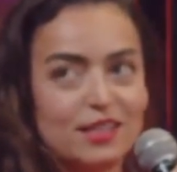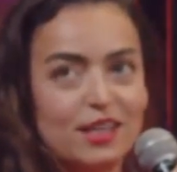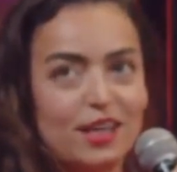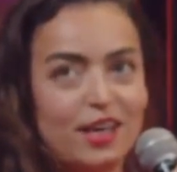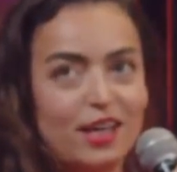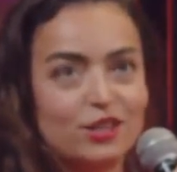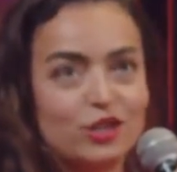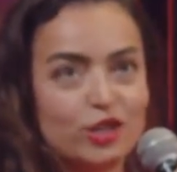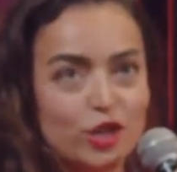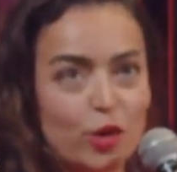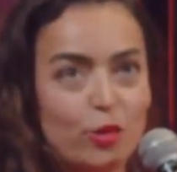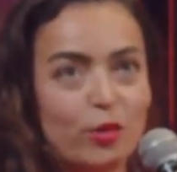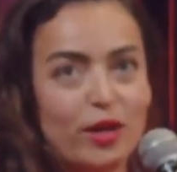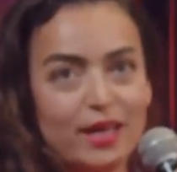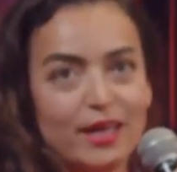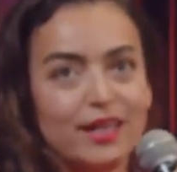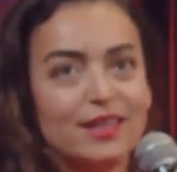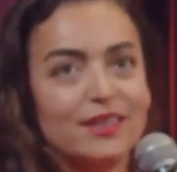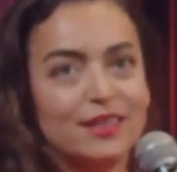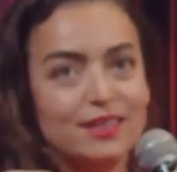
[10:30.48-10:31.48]

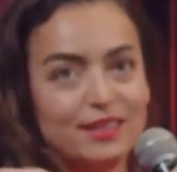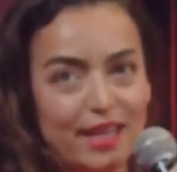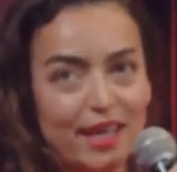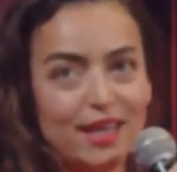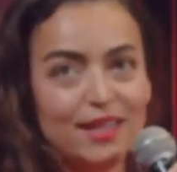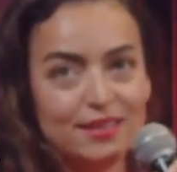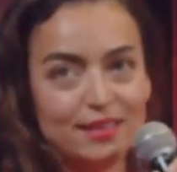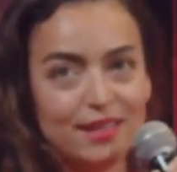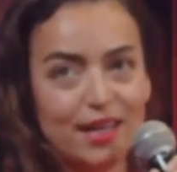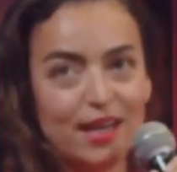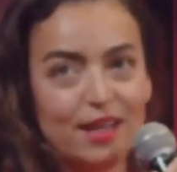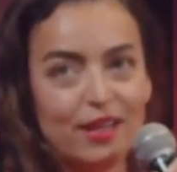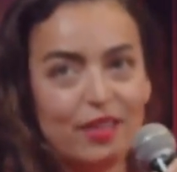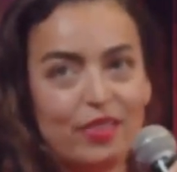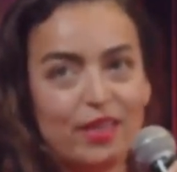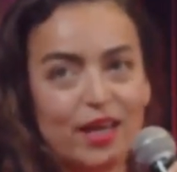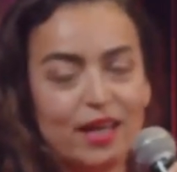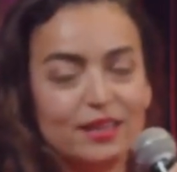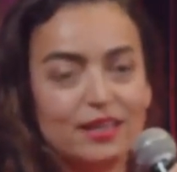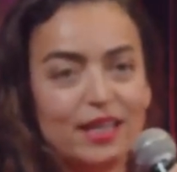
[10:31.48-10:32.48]
showing in the data
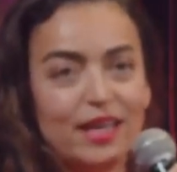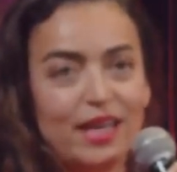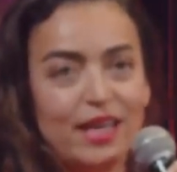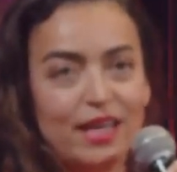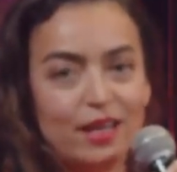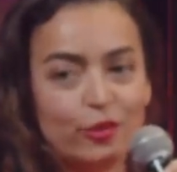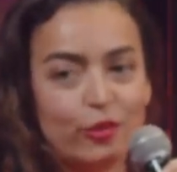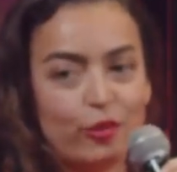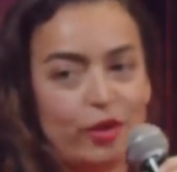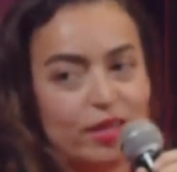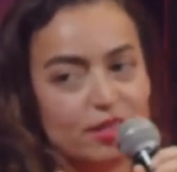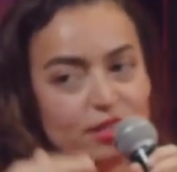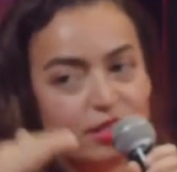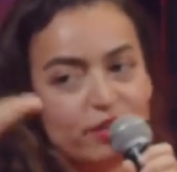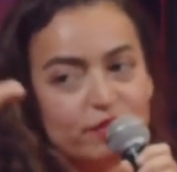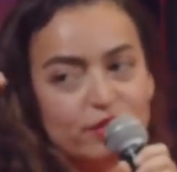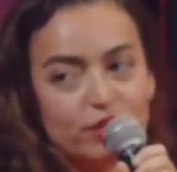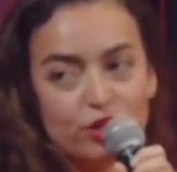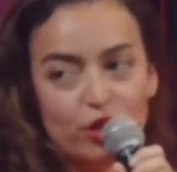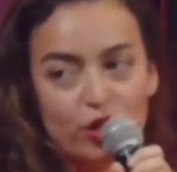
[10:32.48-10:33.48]
that increase
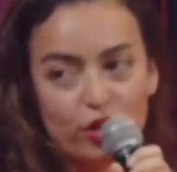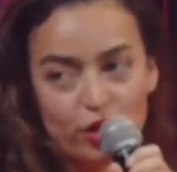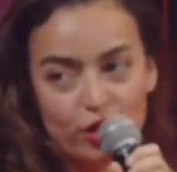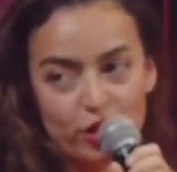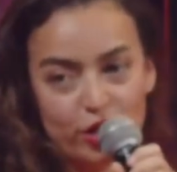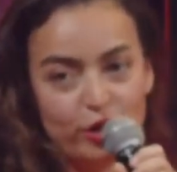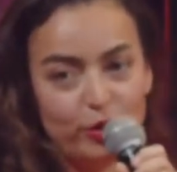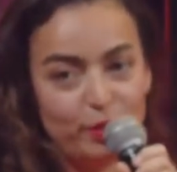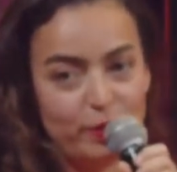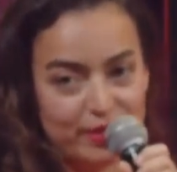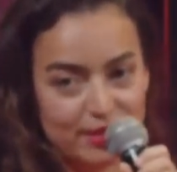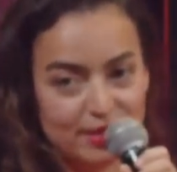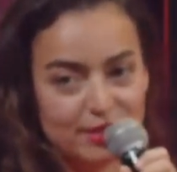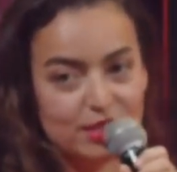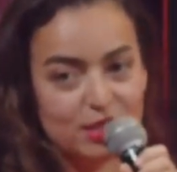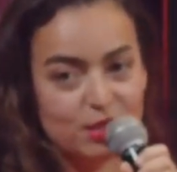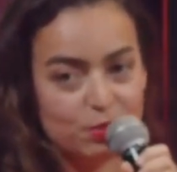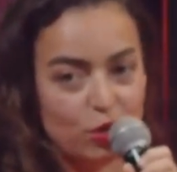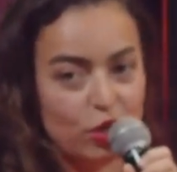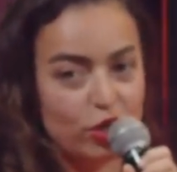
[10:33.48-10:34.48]
of circular
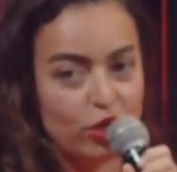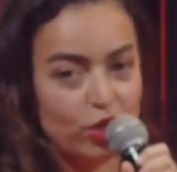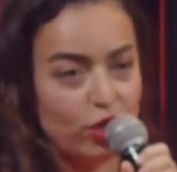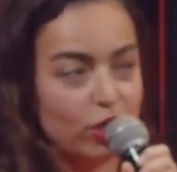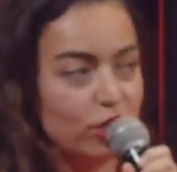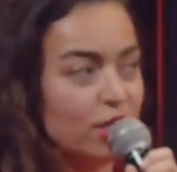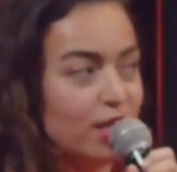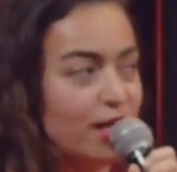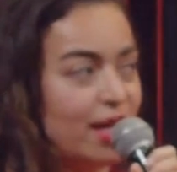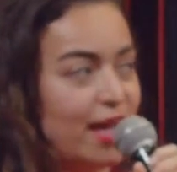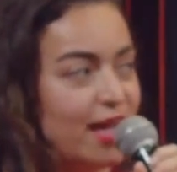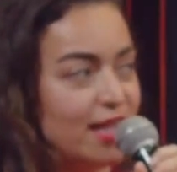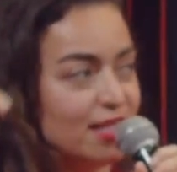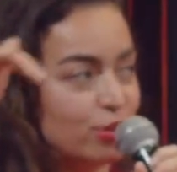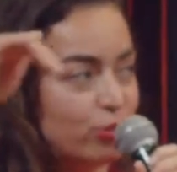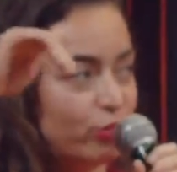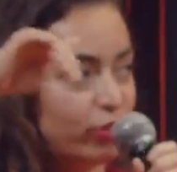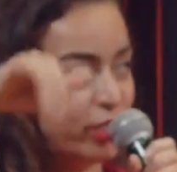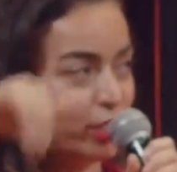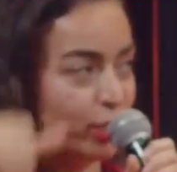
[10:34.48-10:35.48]
business model
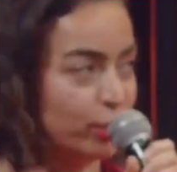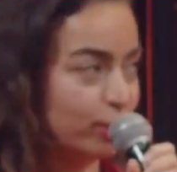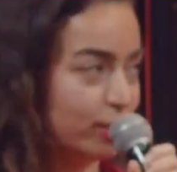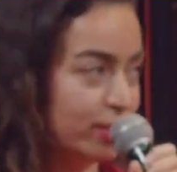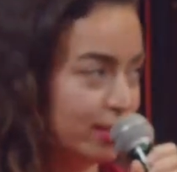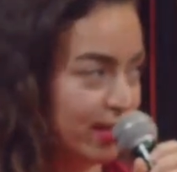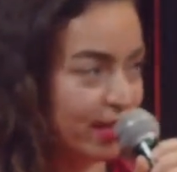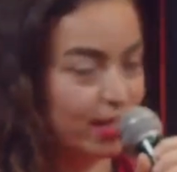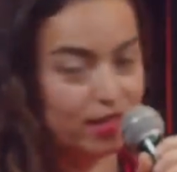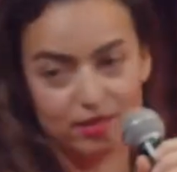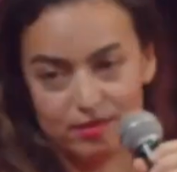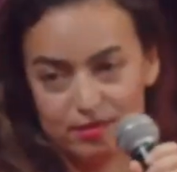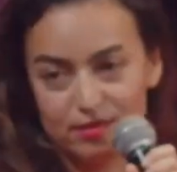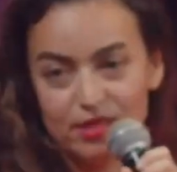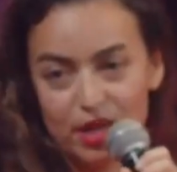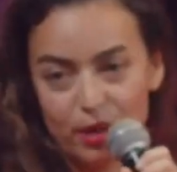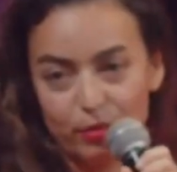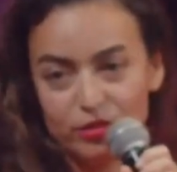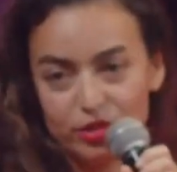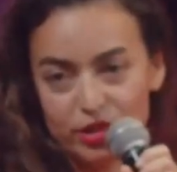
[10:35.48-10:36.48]
is reducing
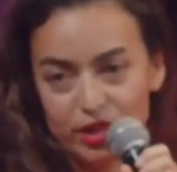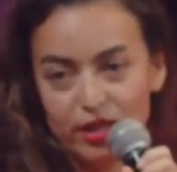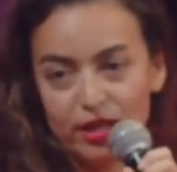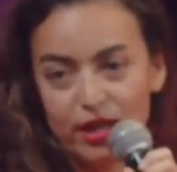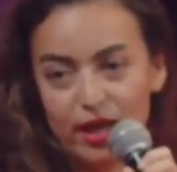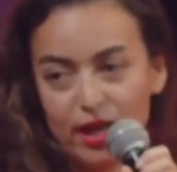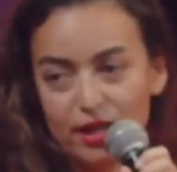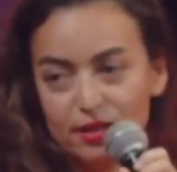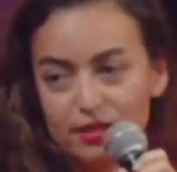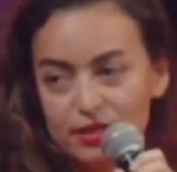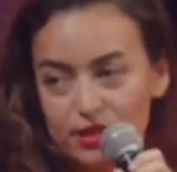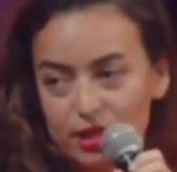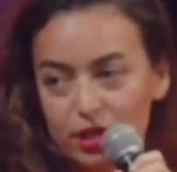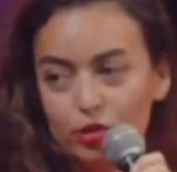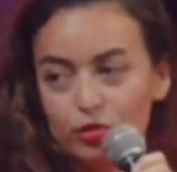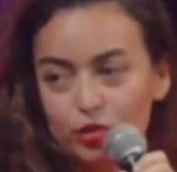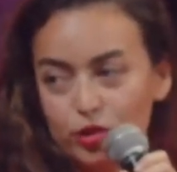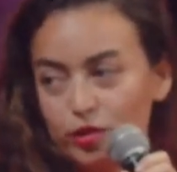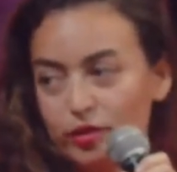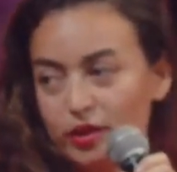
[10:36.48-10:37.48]
consumption and
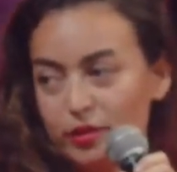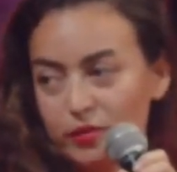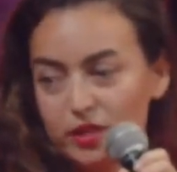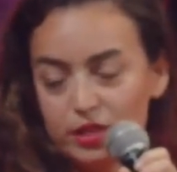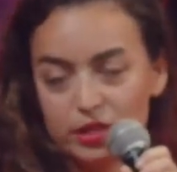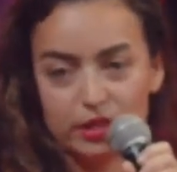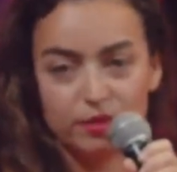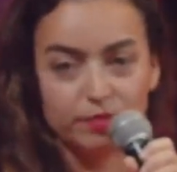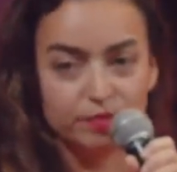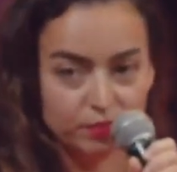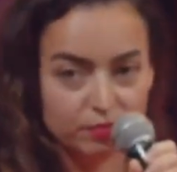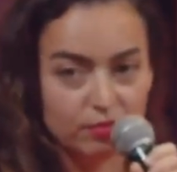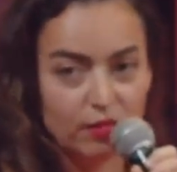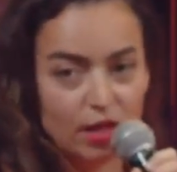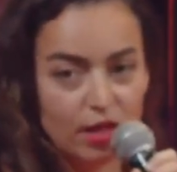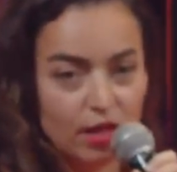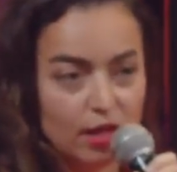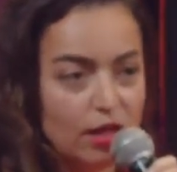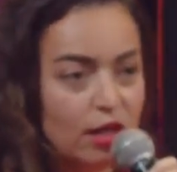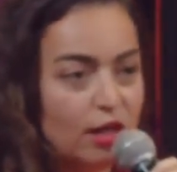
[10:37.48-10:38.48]
CO2 emission.
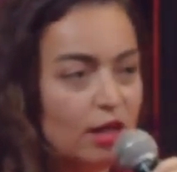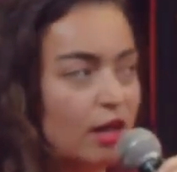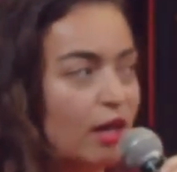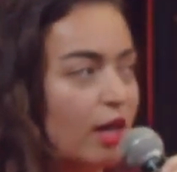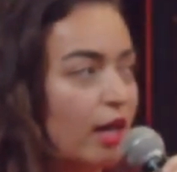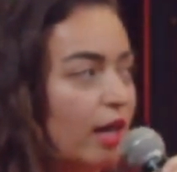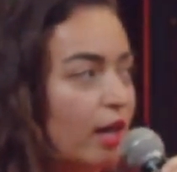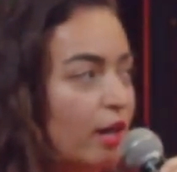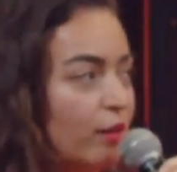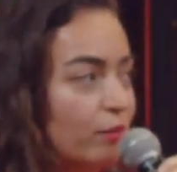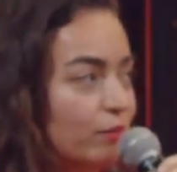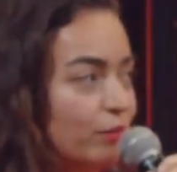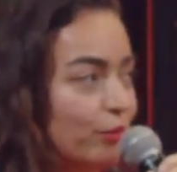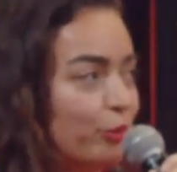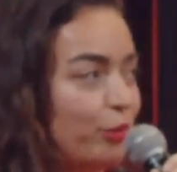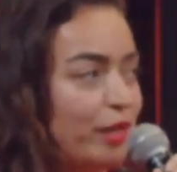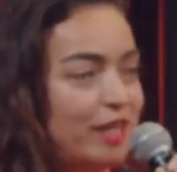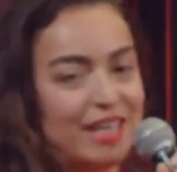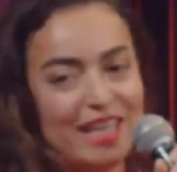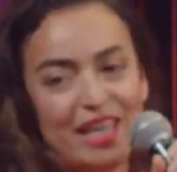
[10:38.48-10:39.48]

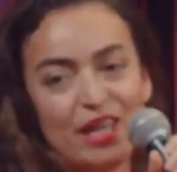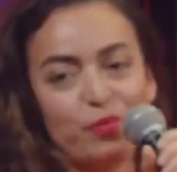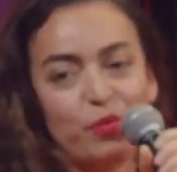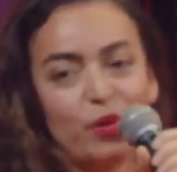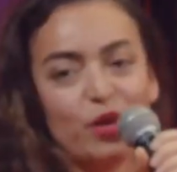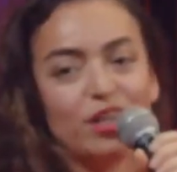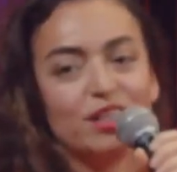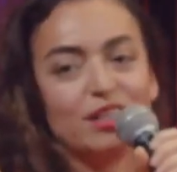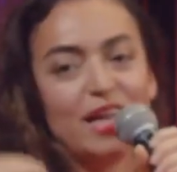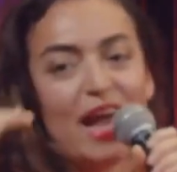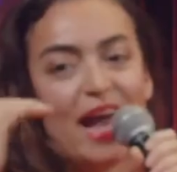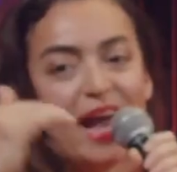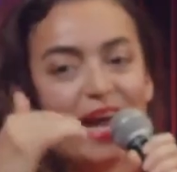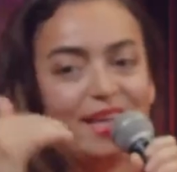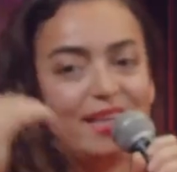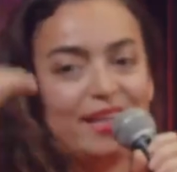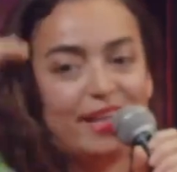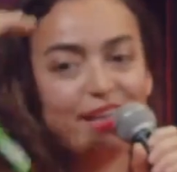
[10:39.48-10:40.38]
We keep on adding